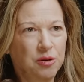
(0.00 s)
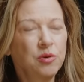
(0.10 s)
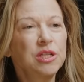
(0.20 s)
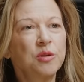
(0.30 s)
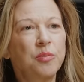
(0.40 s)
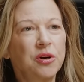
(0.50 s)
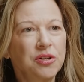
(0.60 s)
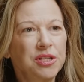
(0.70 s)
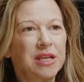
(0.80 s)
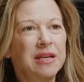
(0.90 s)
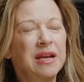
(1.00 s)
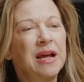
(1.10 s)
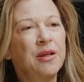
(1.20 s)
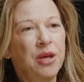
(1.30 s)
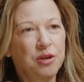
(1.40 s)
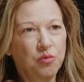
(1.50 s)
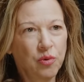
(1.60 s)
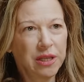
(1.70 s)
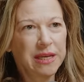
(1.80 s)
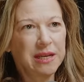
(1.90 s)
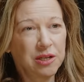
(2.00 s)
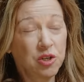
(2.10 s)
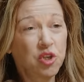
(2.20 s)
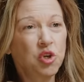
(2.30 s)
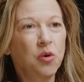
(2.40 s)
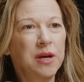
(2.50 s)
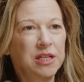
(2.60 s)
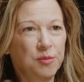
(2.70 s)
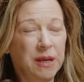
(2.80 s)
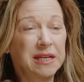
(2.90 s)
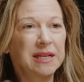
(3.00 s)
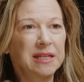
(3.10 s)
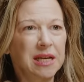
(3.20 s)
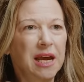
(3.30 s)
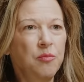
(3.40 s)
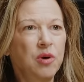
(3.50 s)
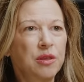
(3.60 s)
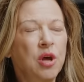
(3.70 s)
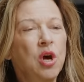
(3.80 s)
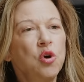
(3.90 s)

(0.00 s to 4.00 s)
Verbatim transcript: Who is the person that you really enjoy spending time with,